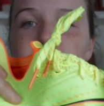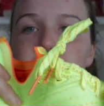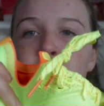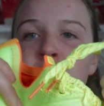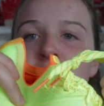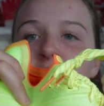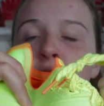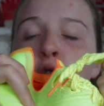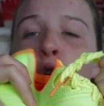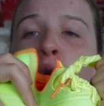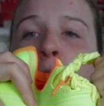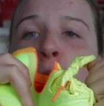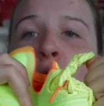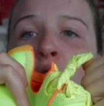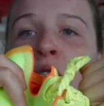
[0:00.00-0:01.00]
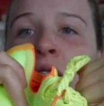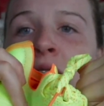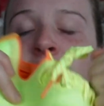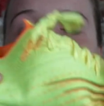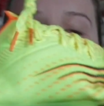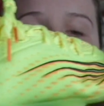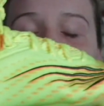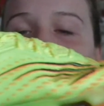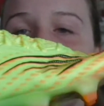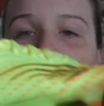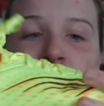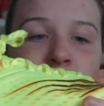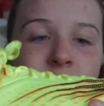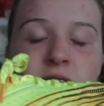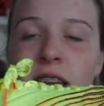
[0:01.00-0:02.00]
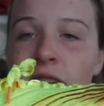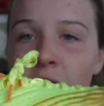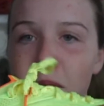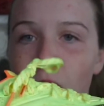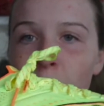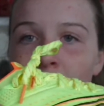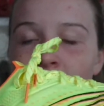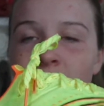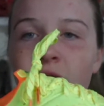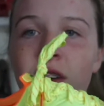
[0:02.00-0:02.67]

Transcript: is. Come on, take a moment here.